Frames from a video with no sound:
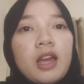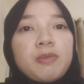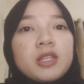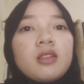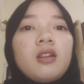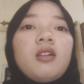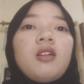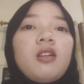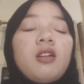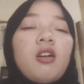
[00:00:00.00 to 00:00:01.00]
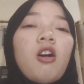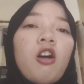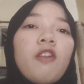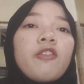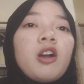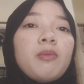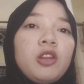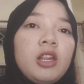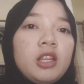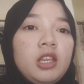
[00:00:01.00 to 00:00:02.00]
types of
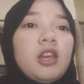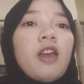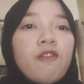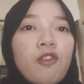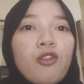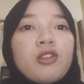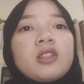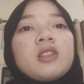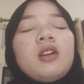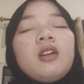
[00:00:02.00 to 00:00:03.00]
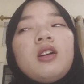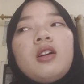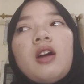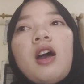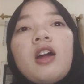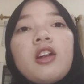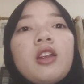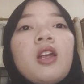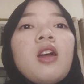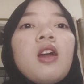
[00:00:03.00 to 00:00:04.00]
community efforts
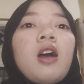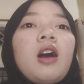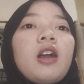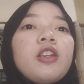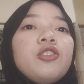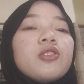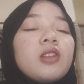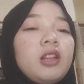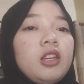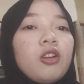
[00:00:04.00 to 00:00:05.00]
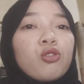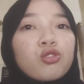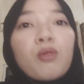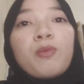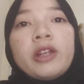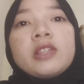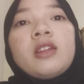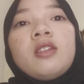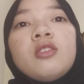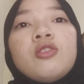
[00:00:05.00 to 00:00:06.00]
are usually also
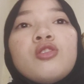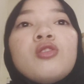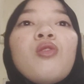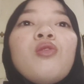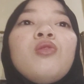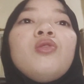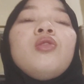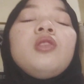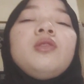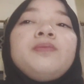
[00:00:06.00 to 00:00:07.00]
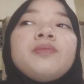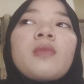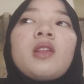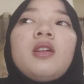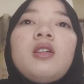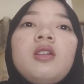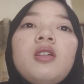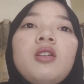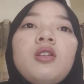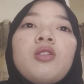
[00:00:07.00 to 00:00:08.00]
present. So,
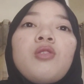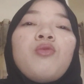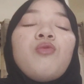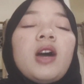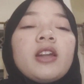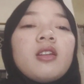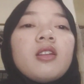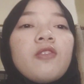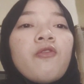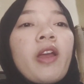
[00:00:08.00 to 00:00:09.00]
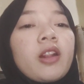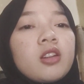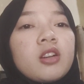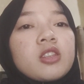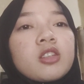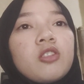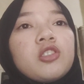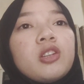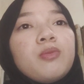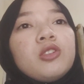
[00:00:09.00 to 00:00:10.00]
what the factors
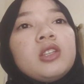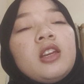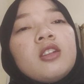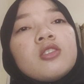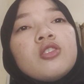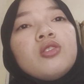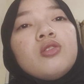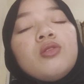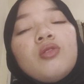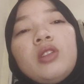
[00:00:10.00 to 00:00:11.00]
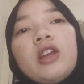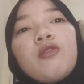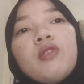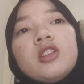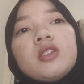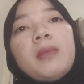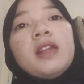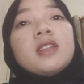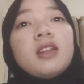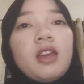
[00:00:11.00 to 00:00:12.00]
contributing to language
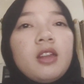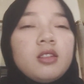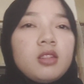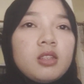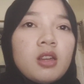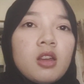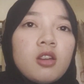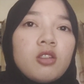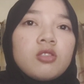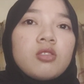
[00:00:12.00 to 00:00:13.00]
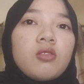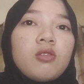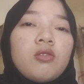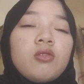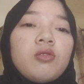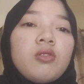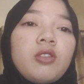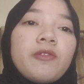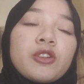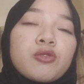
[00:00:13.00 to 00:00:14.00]
maintenance? So
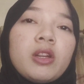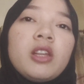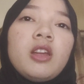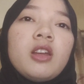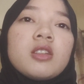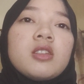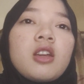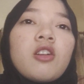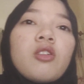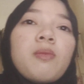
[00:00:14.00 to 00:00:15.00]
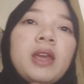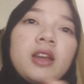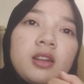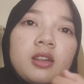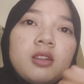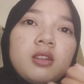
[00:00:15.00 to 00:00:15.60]
the first one is economic,